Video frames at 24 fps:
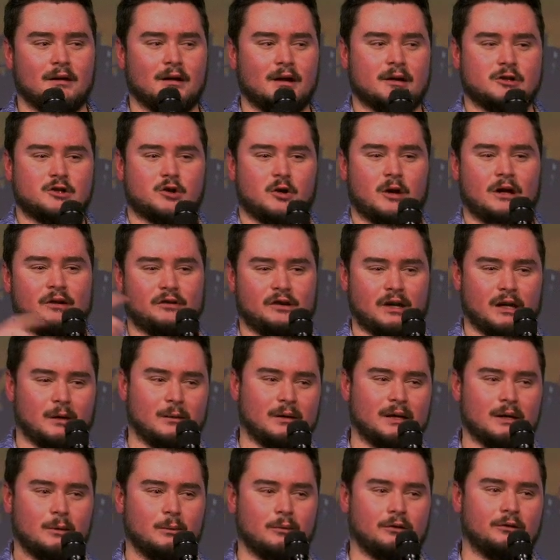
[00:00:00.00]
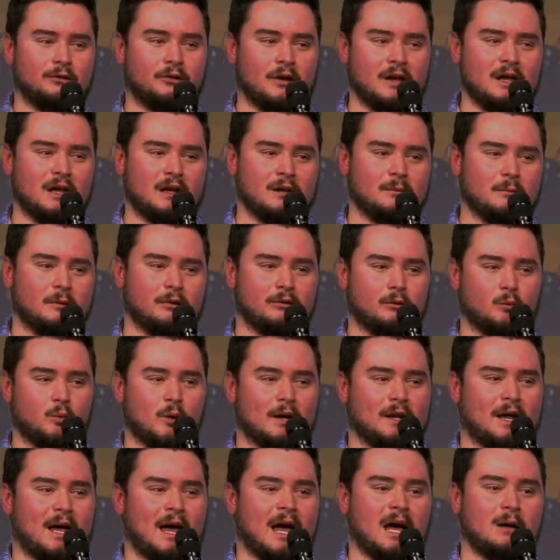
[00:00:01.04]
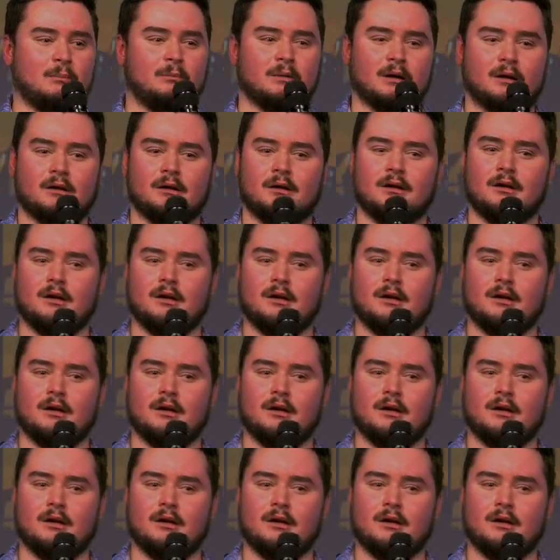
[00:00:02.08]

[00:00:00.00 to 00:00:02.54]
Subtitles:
translating what he was saying, because what happened